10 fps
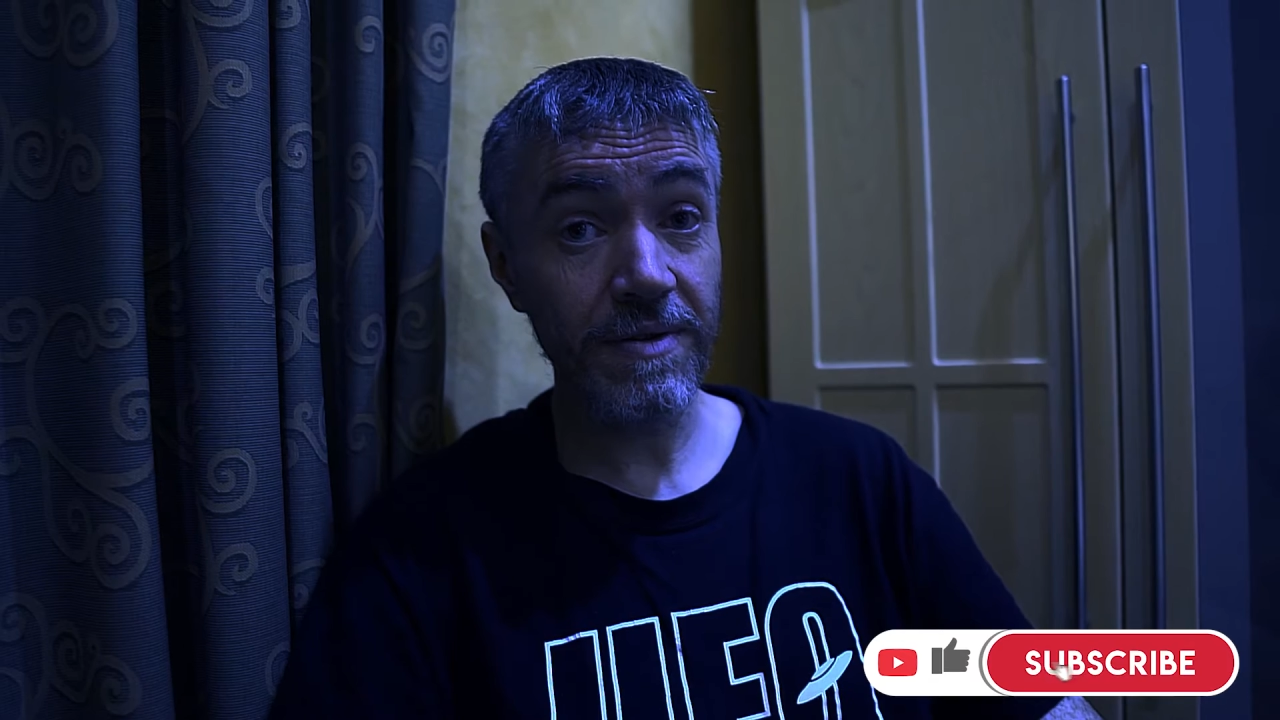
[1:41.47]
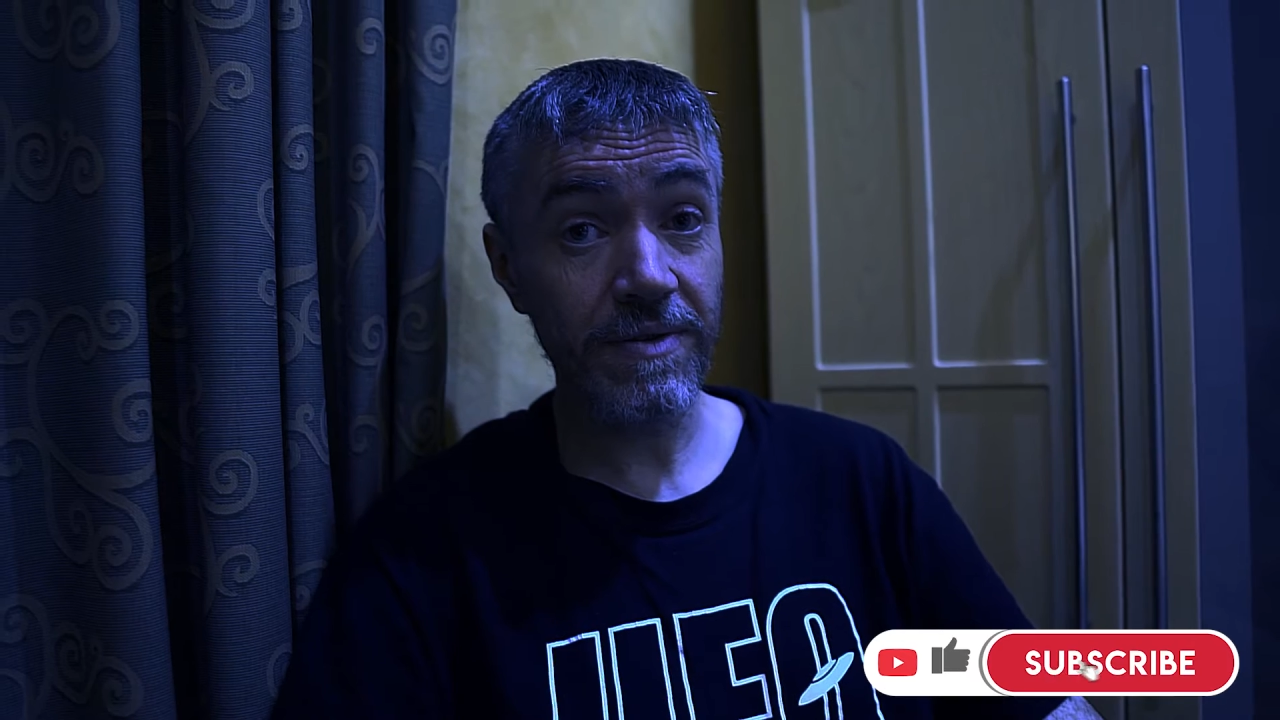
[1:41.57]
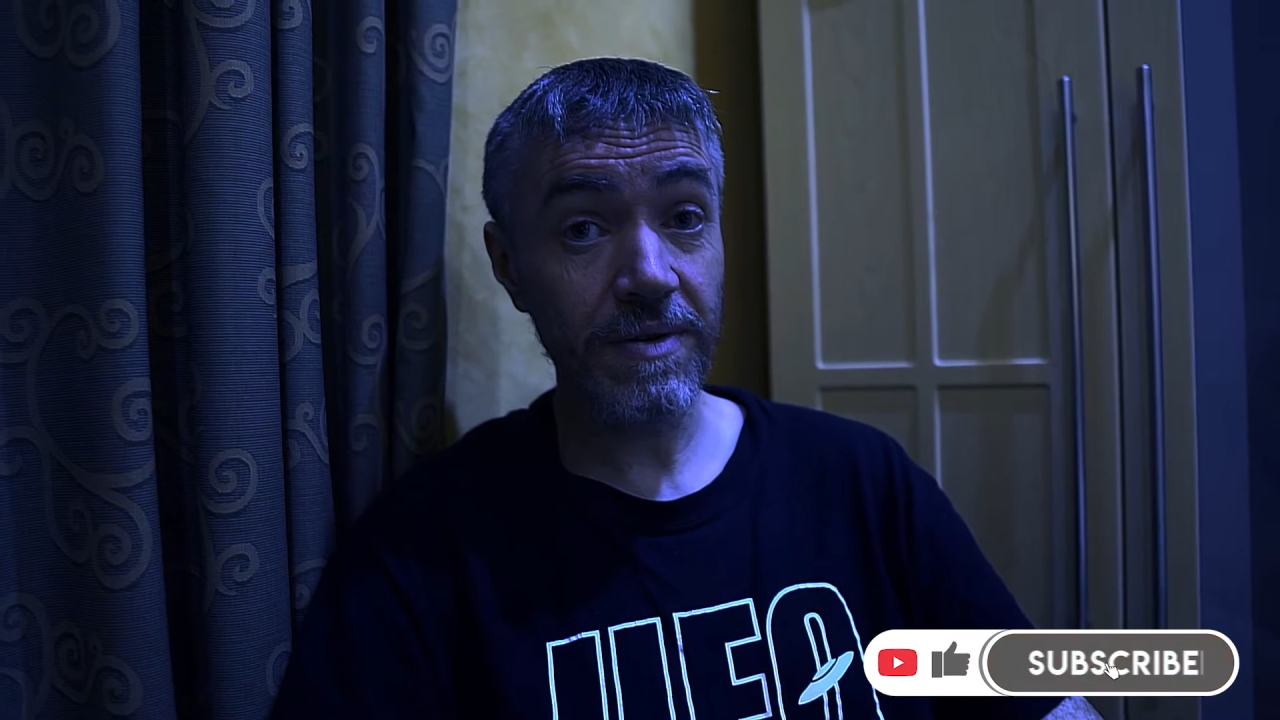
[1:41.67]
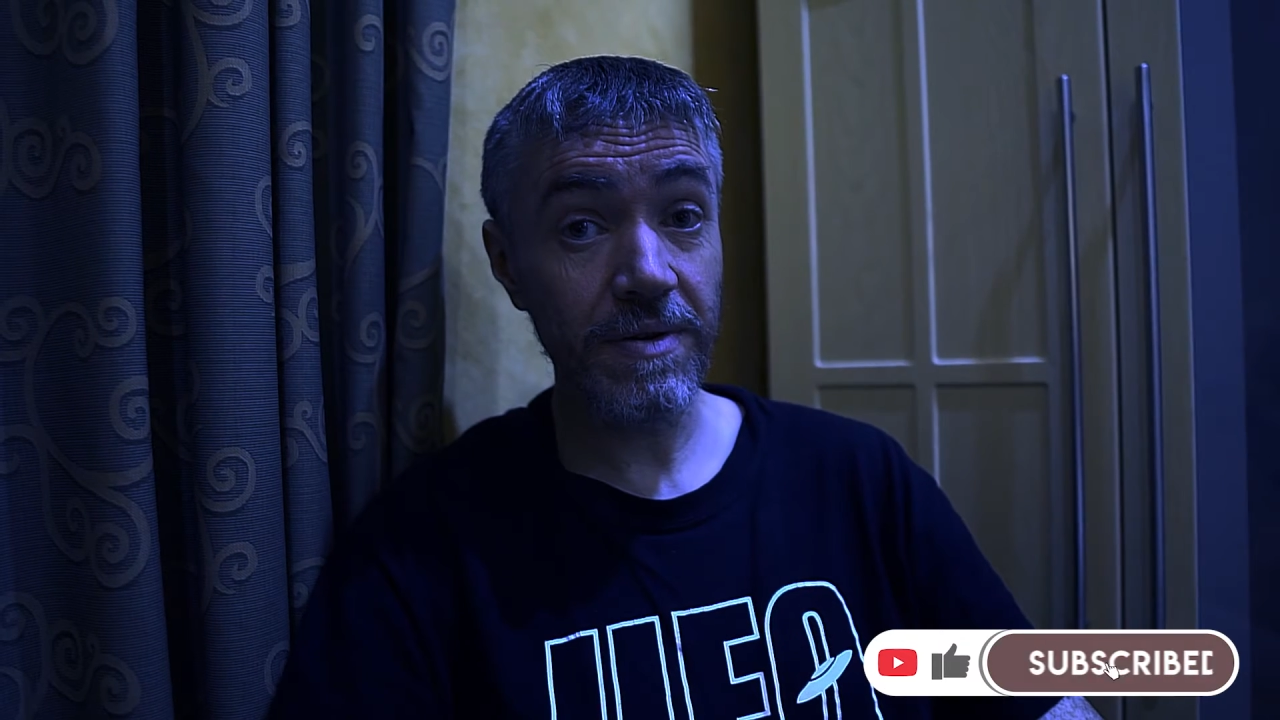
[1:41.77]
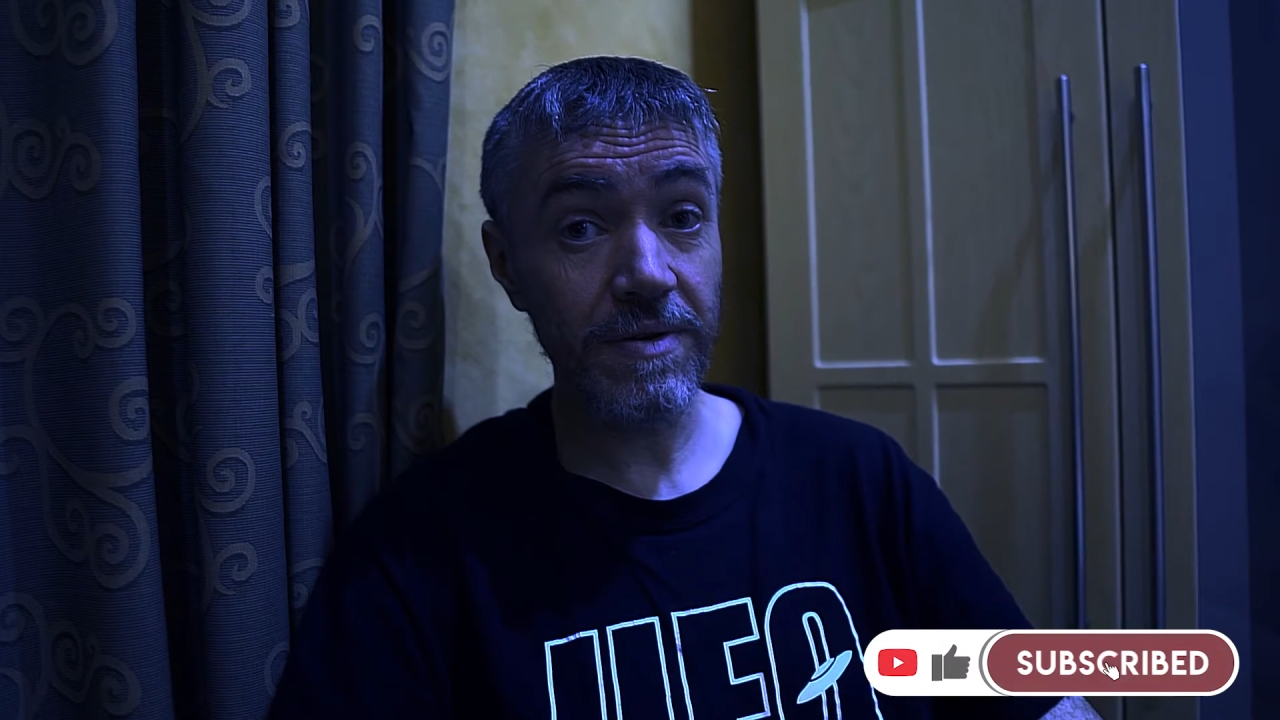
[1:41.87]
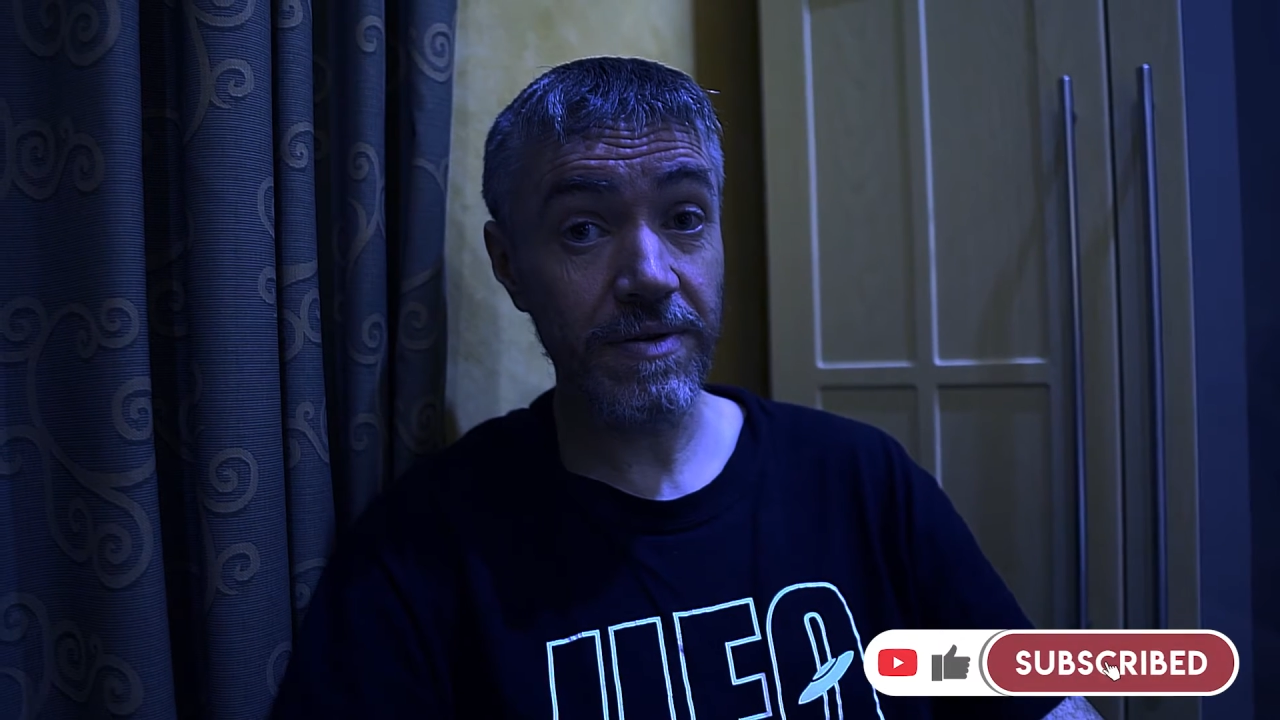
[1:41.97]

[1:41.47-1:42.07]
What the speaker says: 2